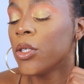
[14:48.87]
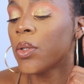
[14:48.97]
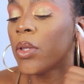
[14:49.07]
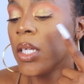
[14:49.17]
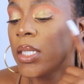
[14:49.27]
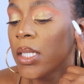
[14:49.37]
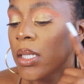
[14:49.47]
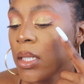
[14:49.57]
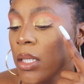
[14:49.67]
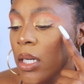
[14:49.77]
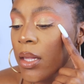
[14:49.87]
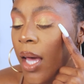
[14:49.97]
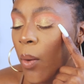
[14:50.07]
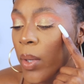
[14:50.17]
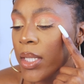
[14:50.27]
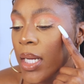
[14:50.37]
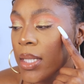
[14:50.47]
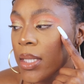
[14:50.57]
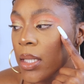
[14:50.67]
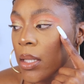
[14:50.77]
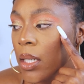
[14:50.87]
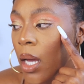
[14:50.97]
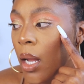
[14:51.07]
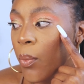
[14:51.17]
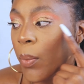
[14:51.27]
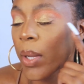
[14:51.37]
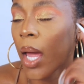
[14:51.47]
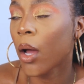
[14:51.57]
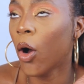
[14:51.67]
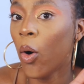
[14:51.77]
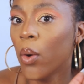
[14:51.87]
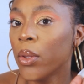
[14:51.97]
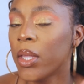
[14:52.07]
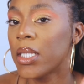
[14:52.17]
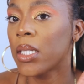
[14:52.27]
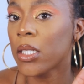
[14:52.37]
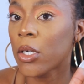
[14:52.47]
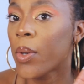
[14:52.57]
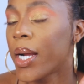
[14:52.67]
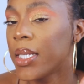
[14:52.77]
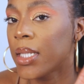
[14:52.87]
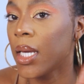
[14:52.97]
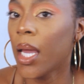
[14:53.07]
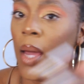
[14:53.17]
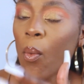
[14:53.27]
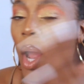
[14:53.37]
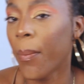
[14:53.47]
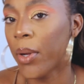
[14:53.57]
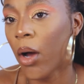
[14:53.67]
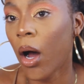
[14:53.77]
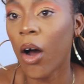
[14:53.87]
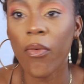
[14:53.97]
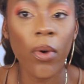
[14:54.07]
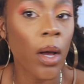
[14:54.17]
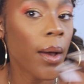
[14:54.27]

So this is the look that we tend to look and we'll be like, oh, this looks crazy and wipe it off.